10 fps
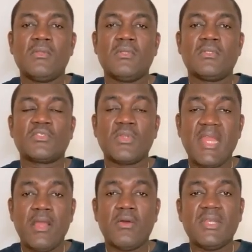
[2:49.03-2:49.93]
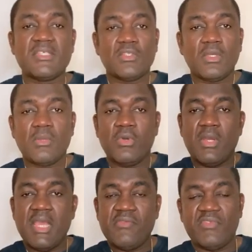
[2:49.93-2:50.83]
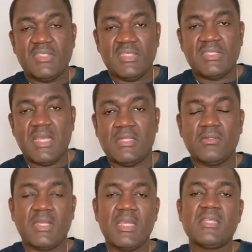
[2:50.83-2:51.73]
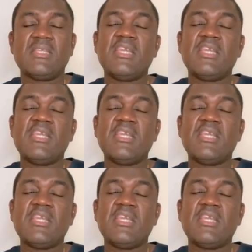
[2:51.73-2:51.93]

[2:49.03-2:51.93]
So now let's talk about NVC side, okay?